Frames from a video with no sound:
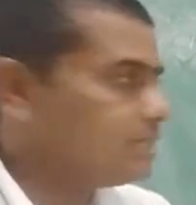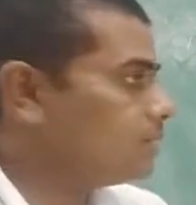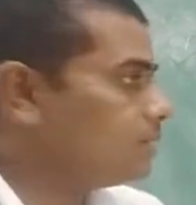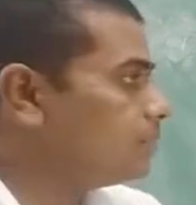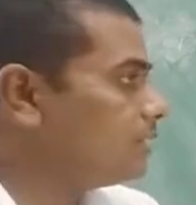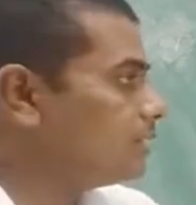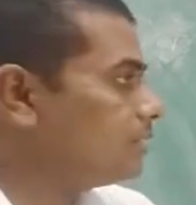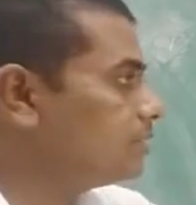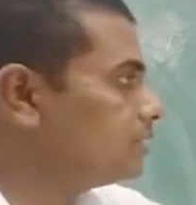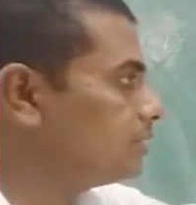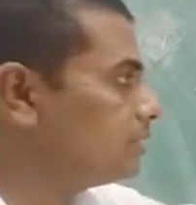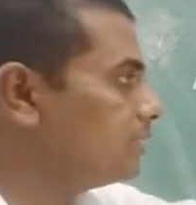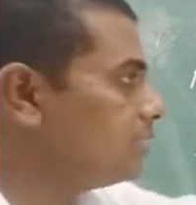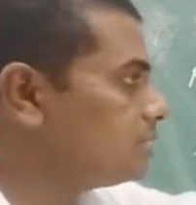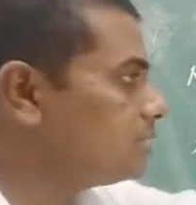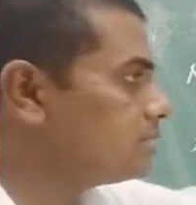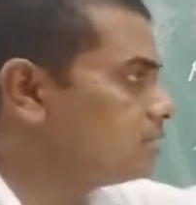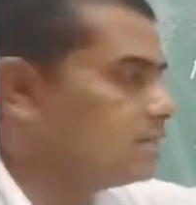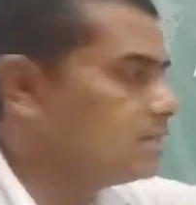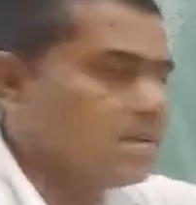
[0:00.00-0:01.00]
there, but the thing
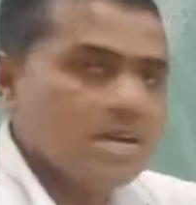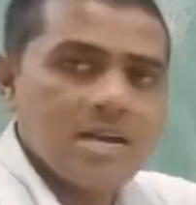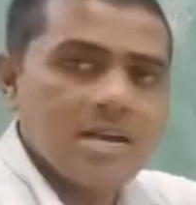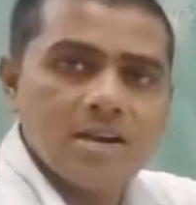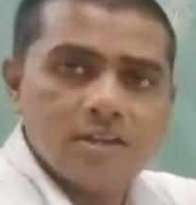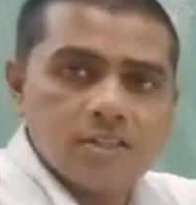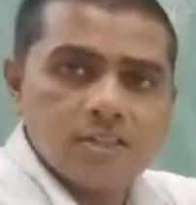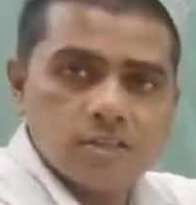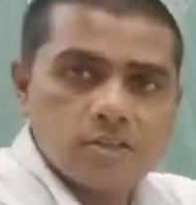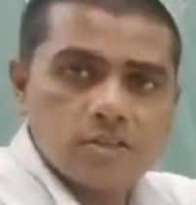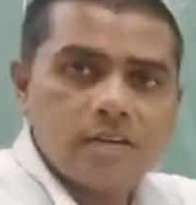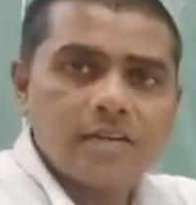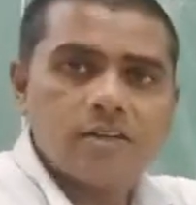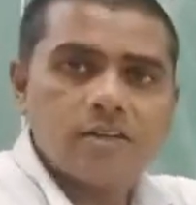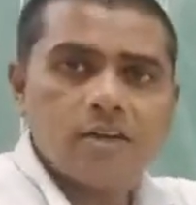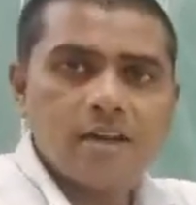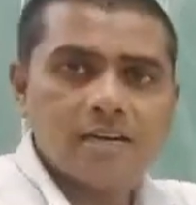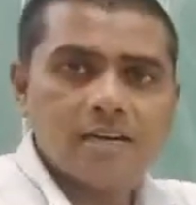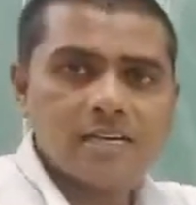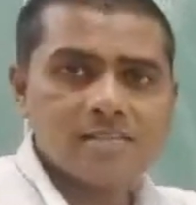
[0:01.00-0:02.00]
is, you try
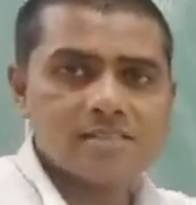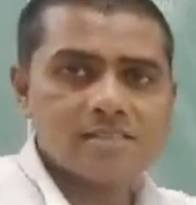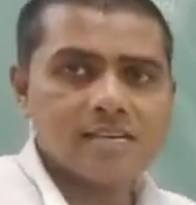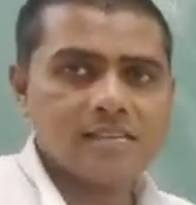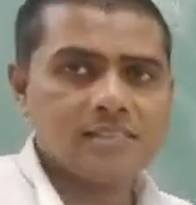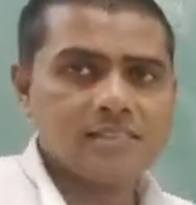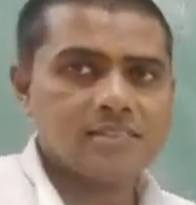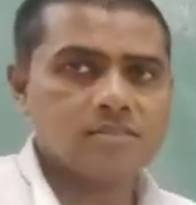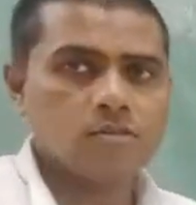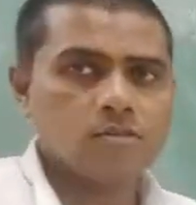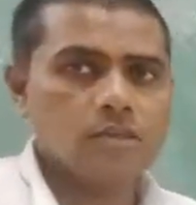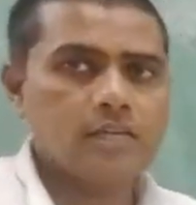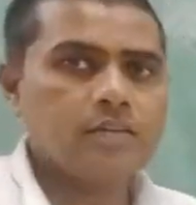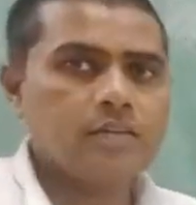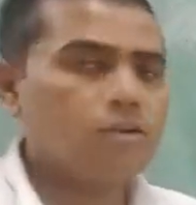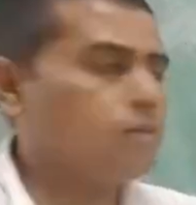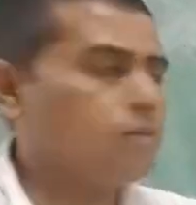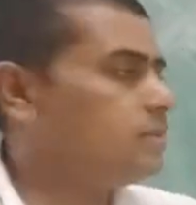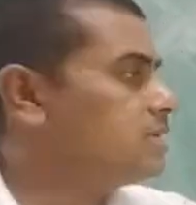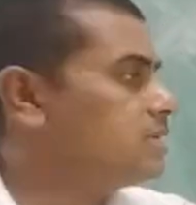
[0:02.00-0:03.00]
to analyze like this only.
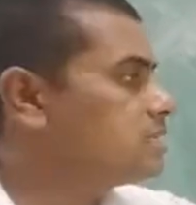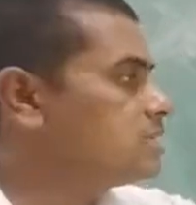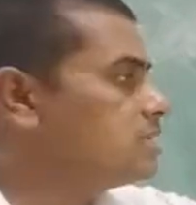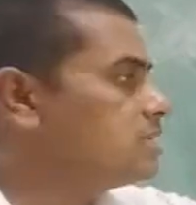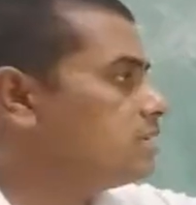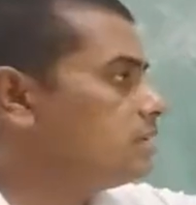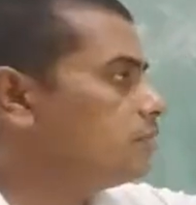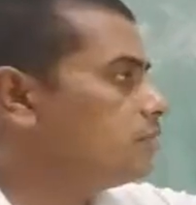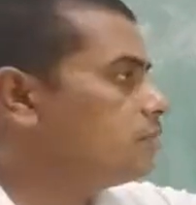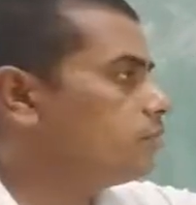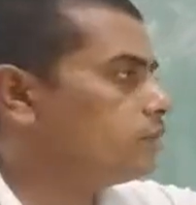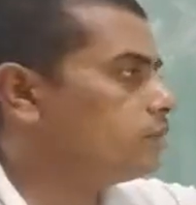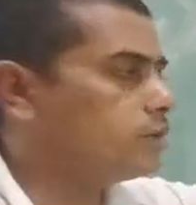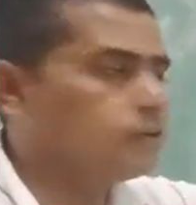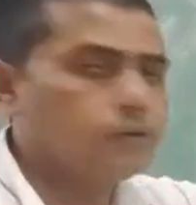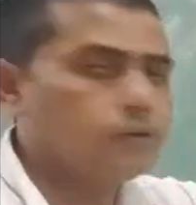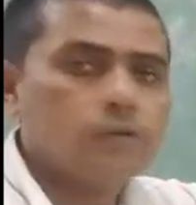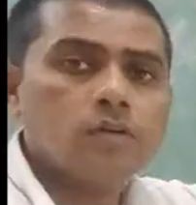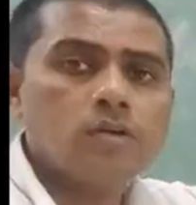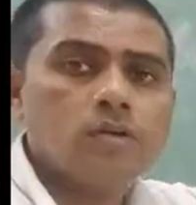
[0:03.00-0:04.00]
It will be easy for
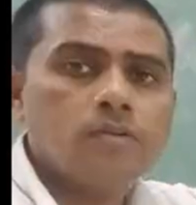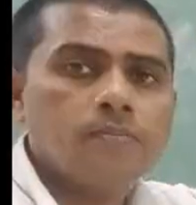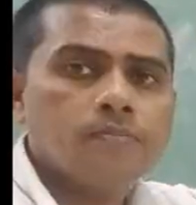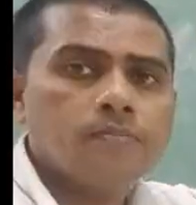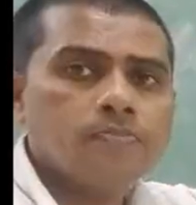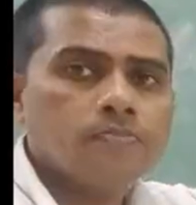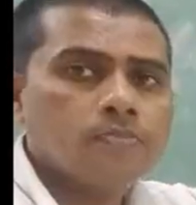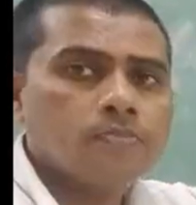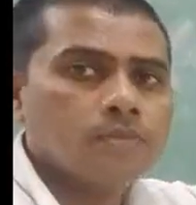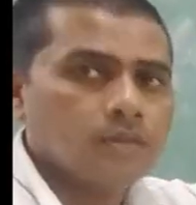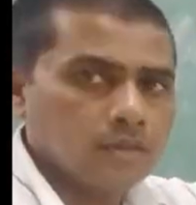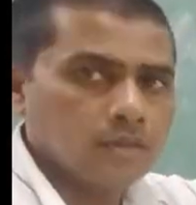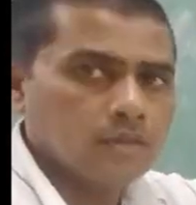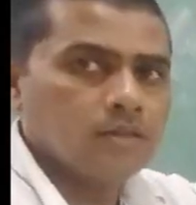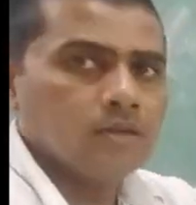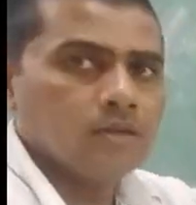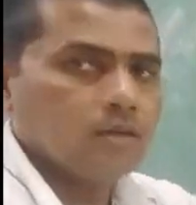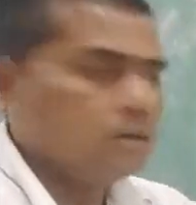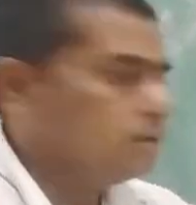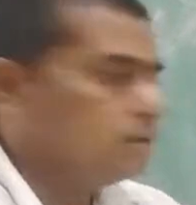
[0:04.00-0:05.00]
you to
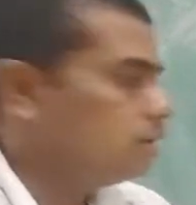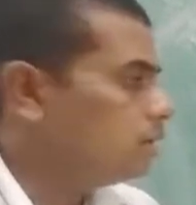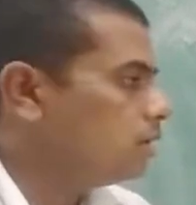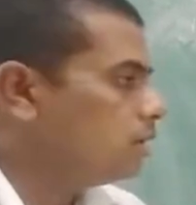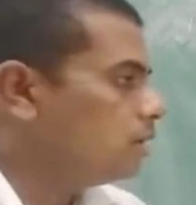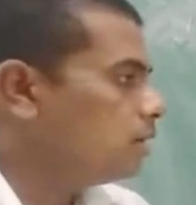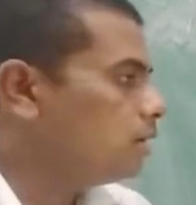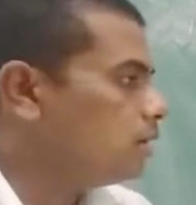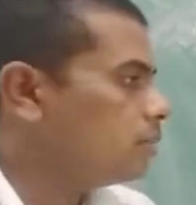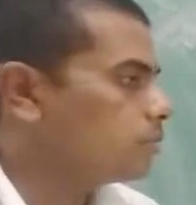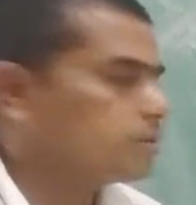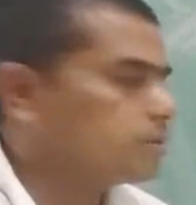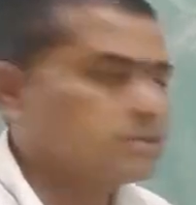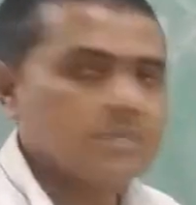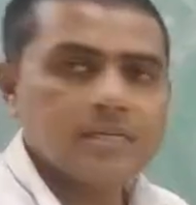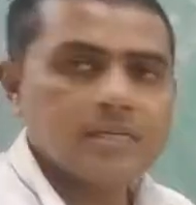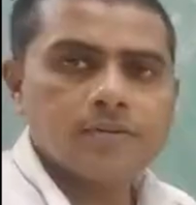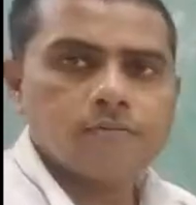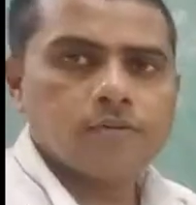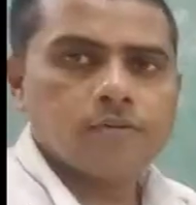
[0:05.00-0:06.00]

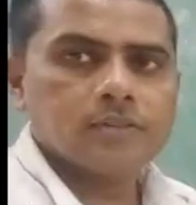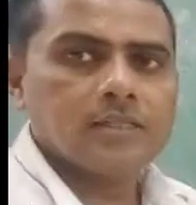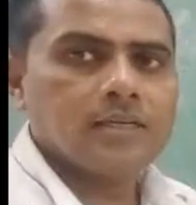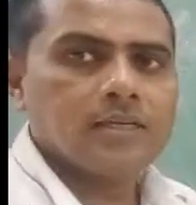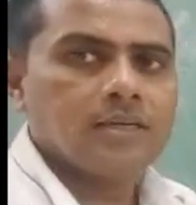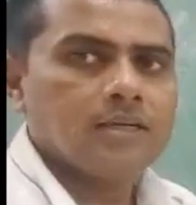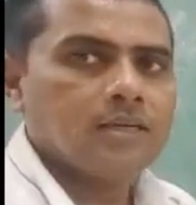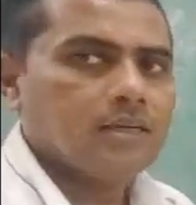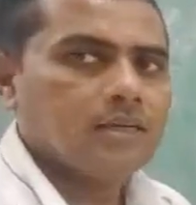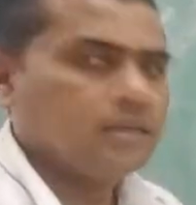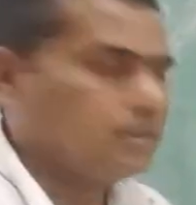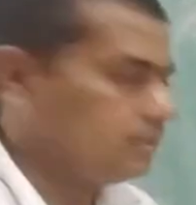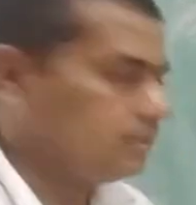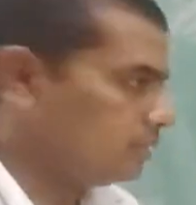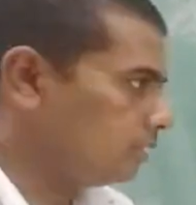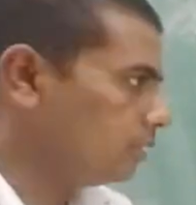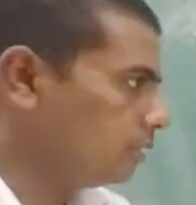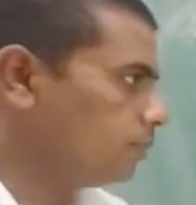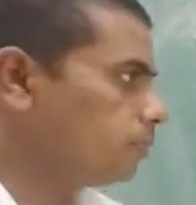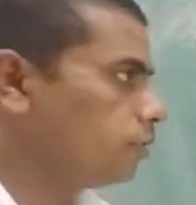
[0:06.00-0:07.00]
proceed for the
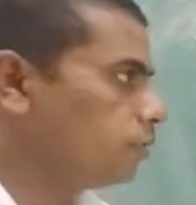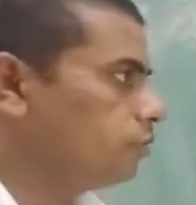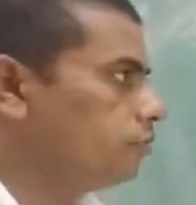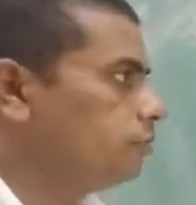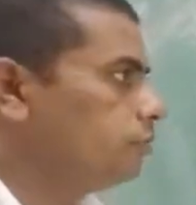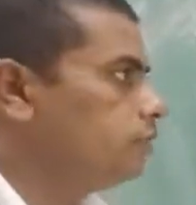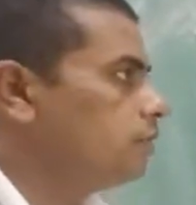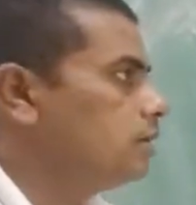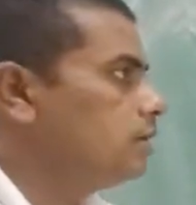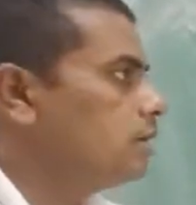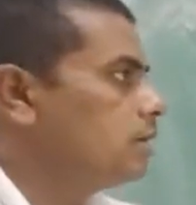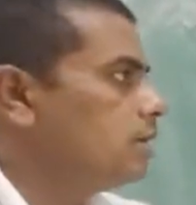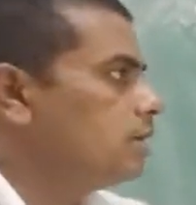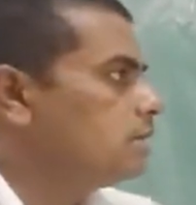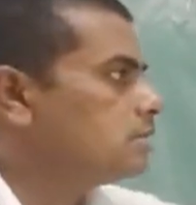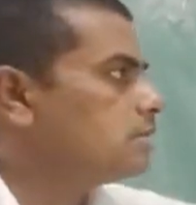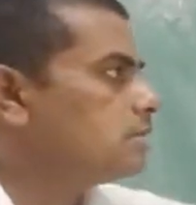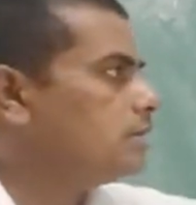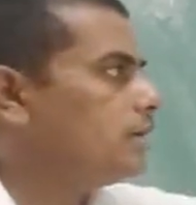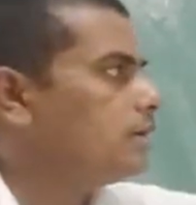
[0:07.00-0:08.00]
proof.
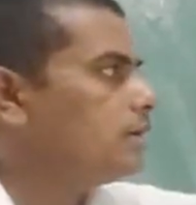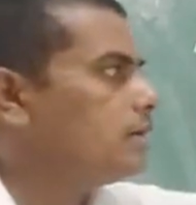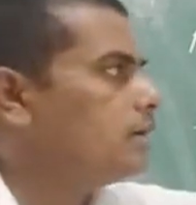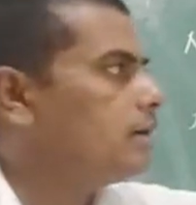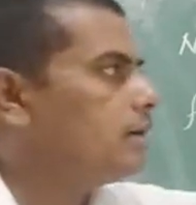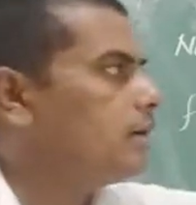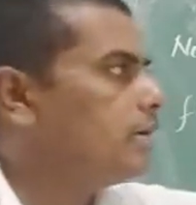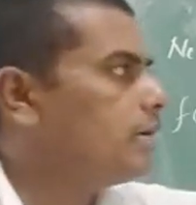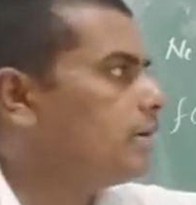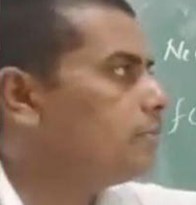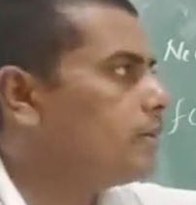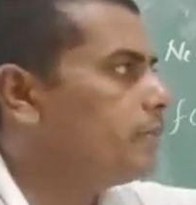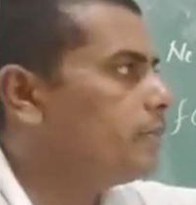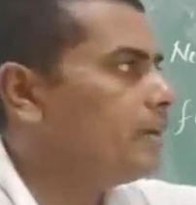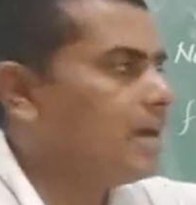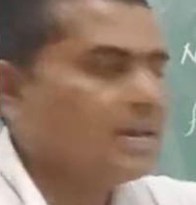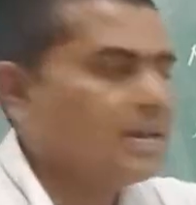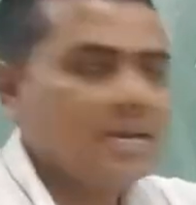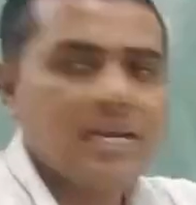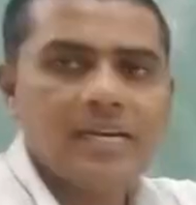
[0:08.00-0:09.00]
See, it may be
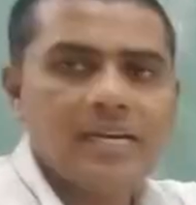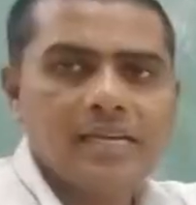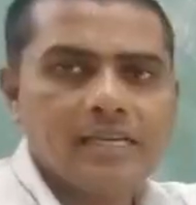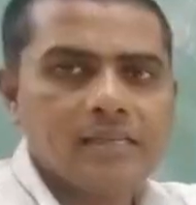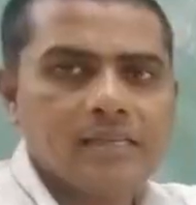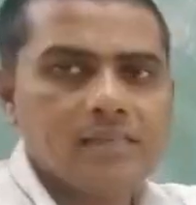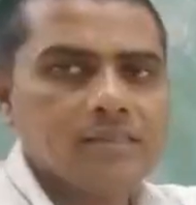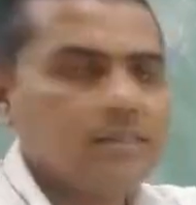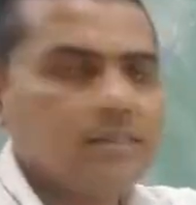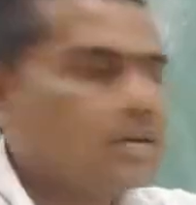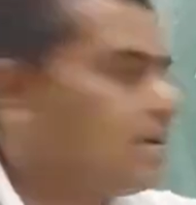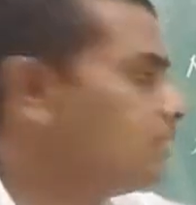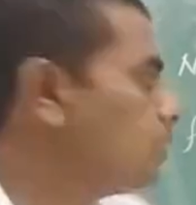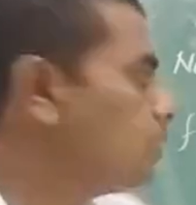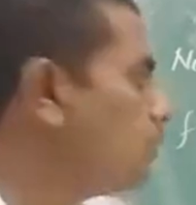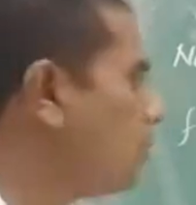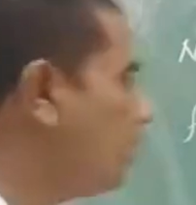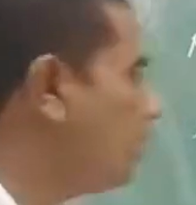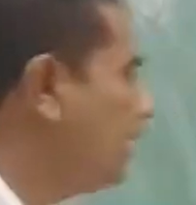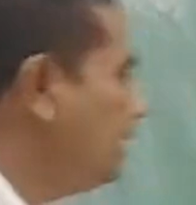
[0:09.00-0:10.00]
analytic at
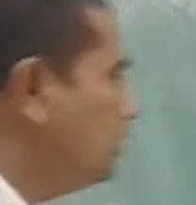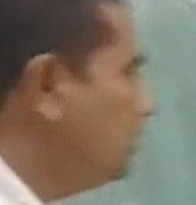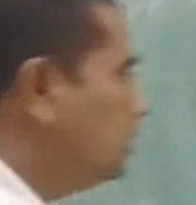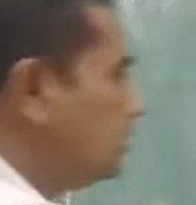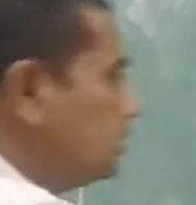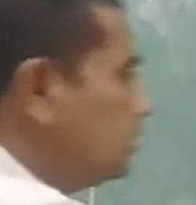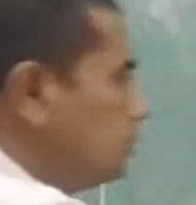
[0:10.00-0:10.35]
the point